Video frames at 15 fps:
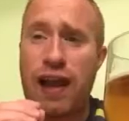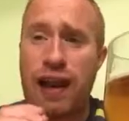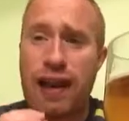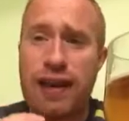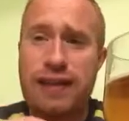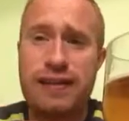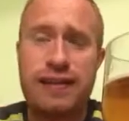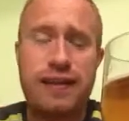a
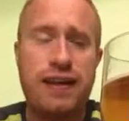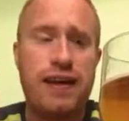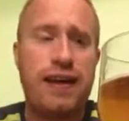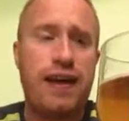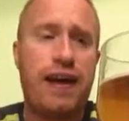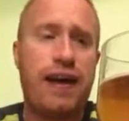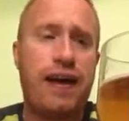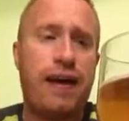light,
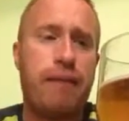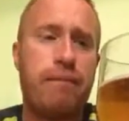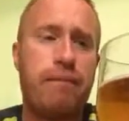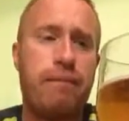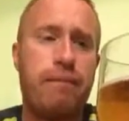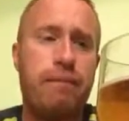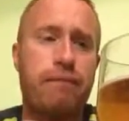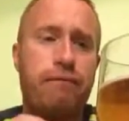
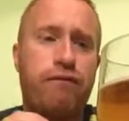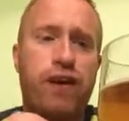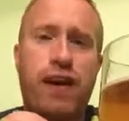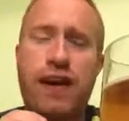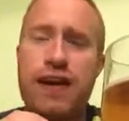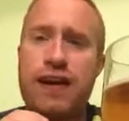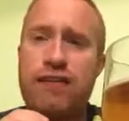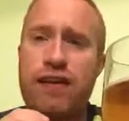
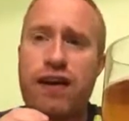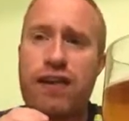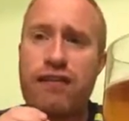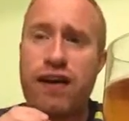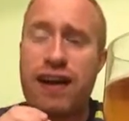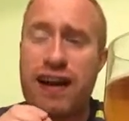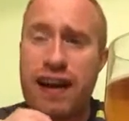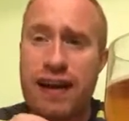very
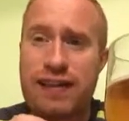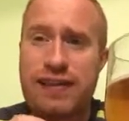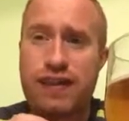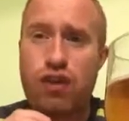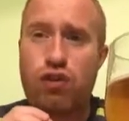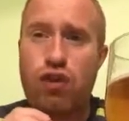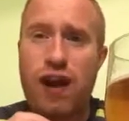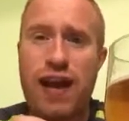light
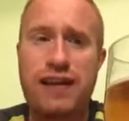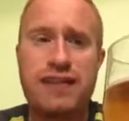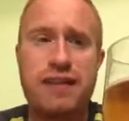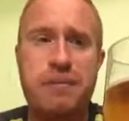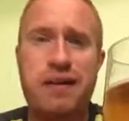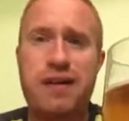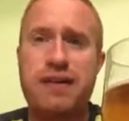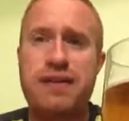grassy
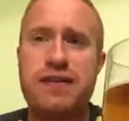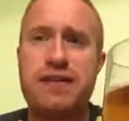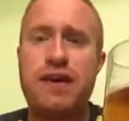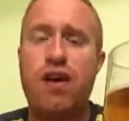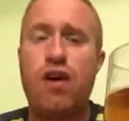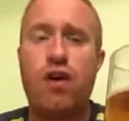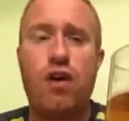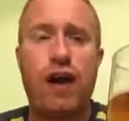bitterness.
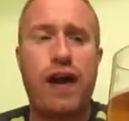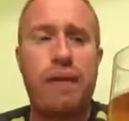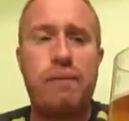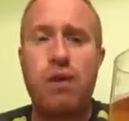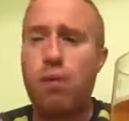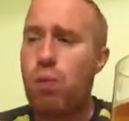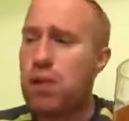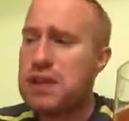
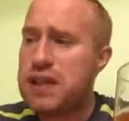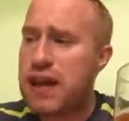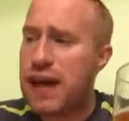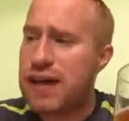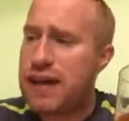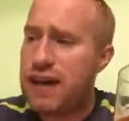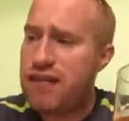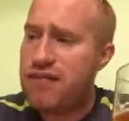What did
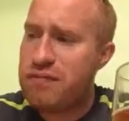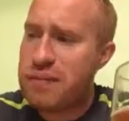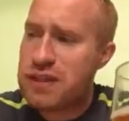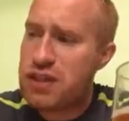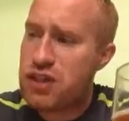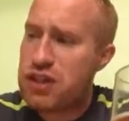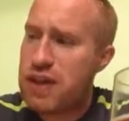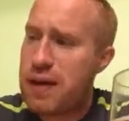I give
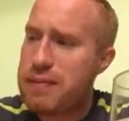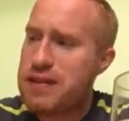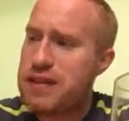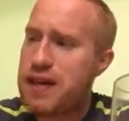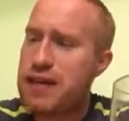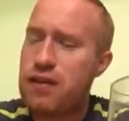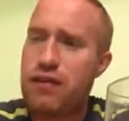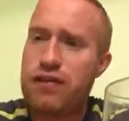Mr. Simon
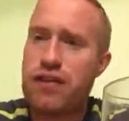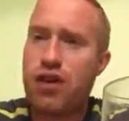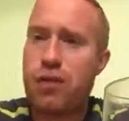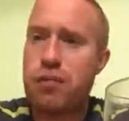Seaton of the